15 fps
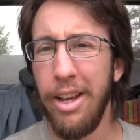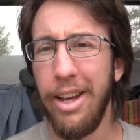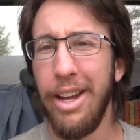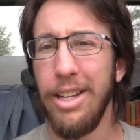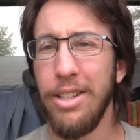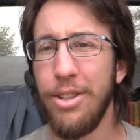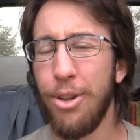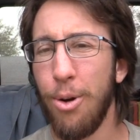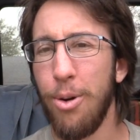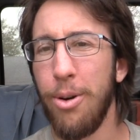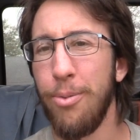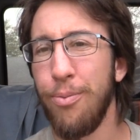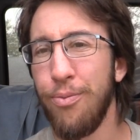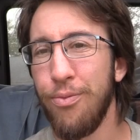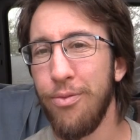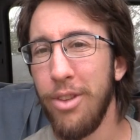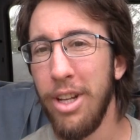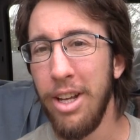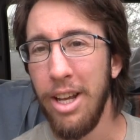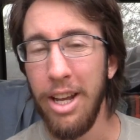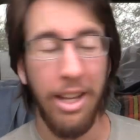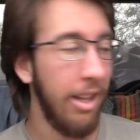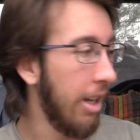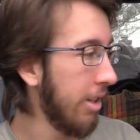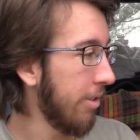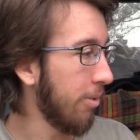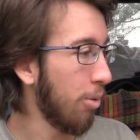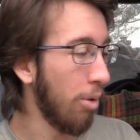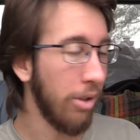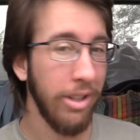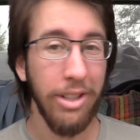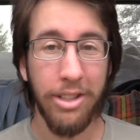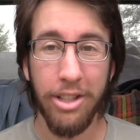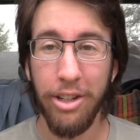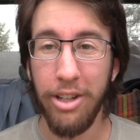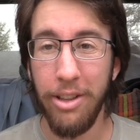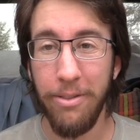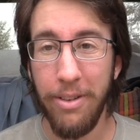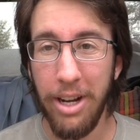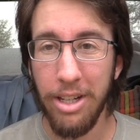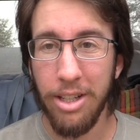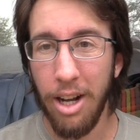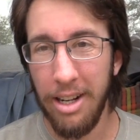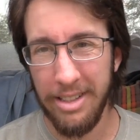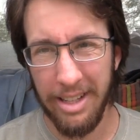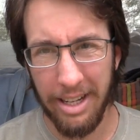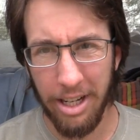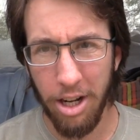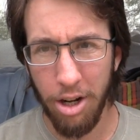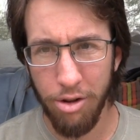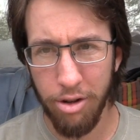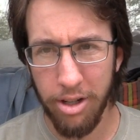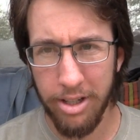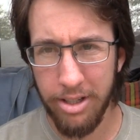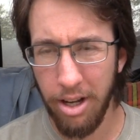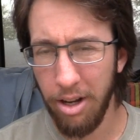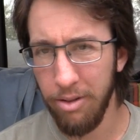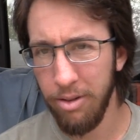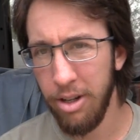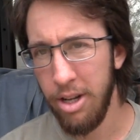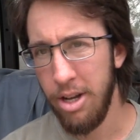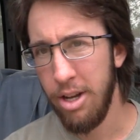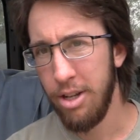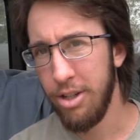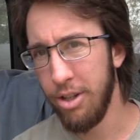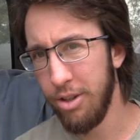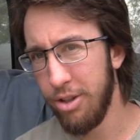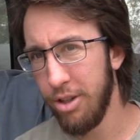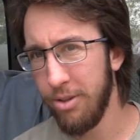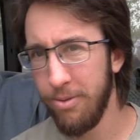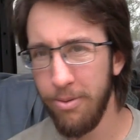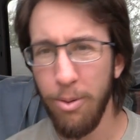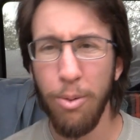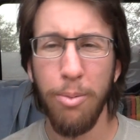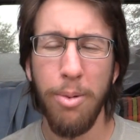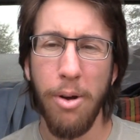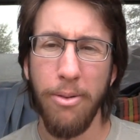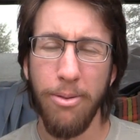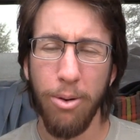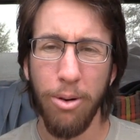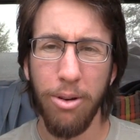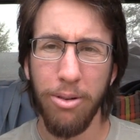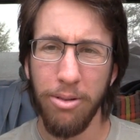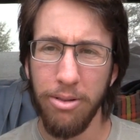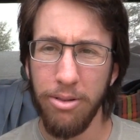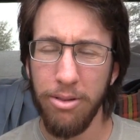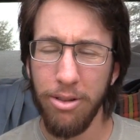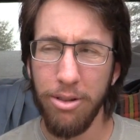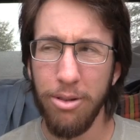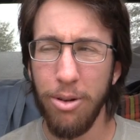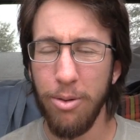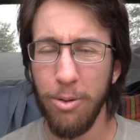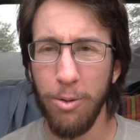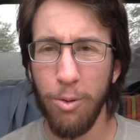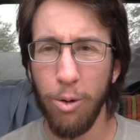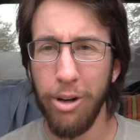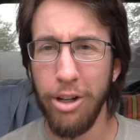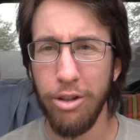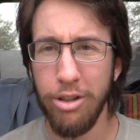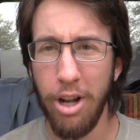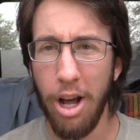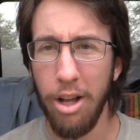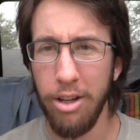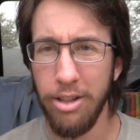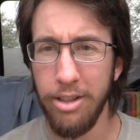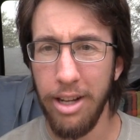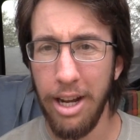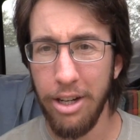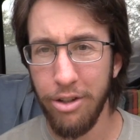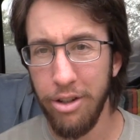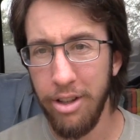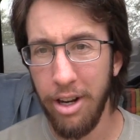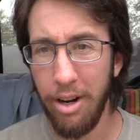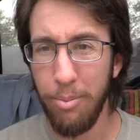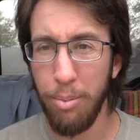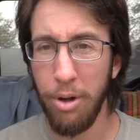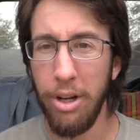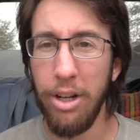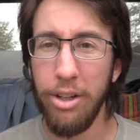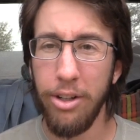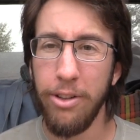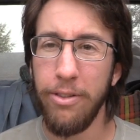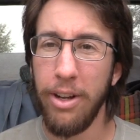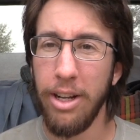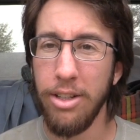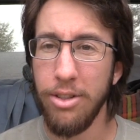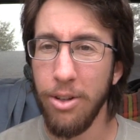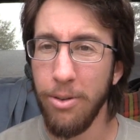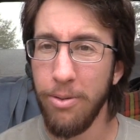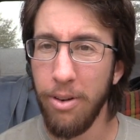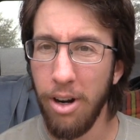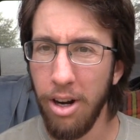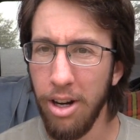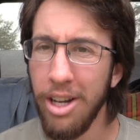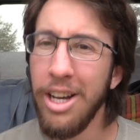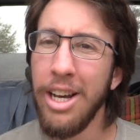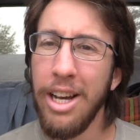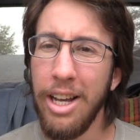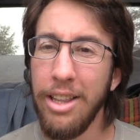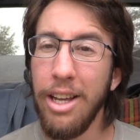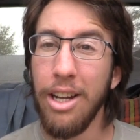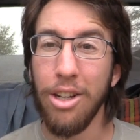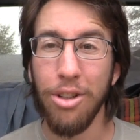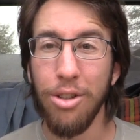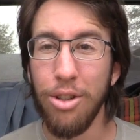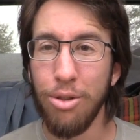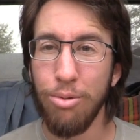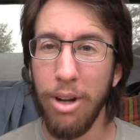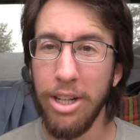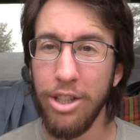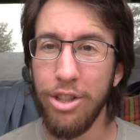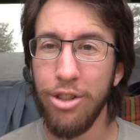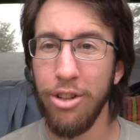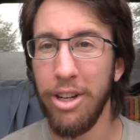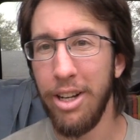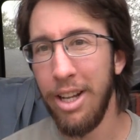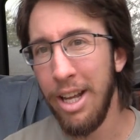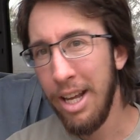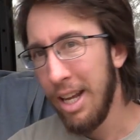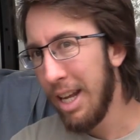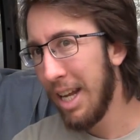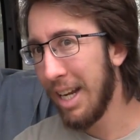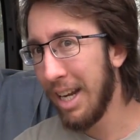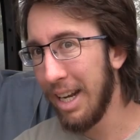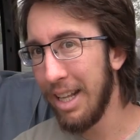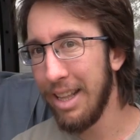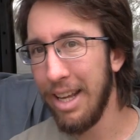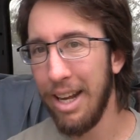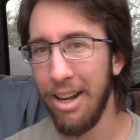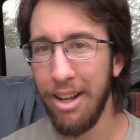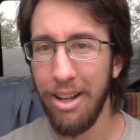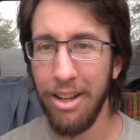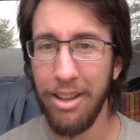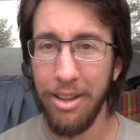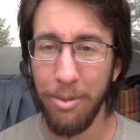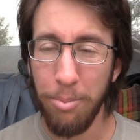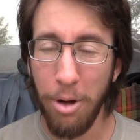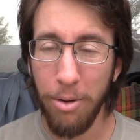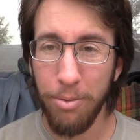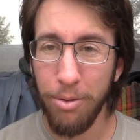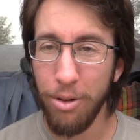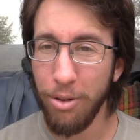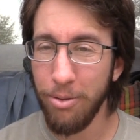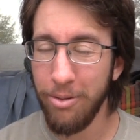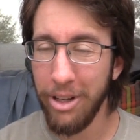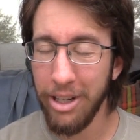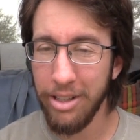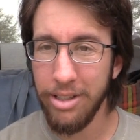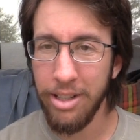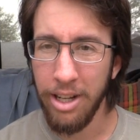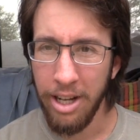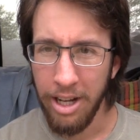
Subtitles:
And so and that's of course considering the van cost $800 itself. So it's just a little over $400 extra that I've put into the van so far, and that includes registering and getting that the muffler fixed.